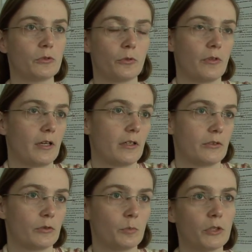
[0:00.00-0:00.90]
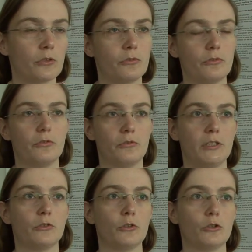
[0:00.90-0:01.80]
So there has much
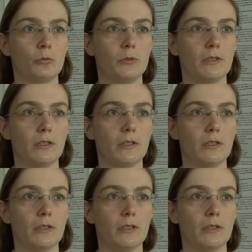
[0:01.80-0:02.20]
research to be